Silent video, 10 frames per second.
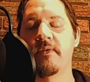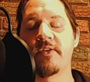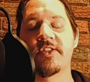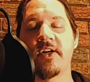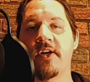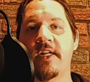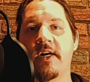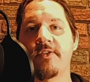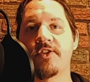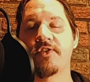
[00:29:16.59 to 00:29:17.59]
We started
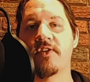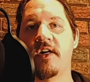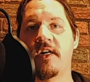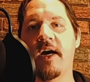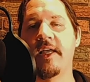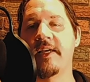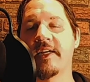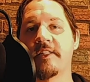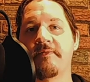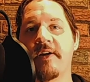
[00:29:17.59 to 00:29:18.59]
out strong. I
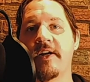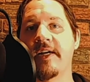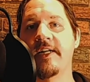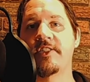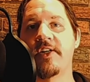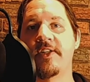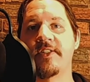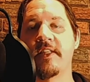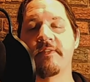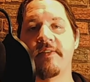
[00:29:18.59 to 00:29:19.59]
think it's very
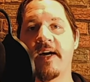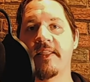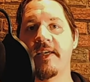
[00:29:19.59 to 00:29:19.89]
interesting the fact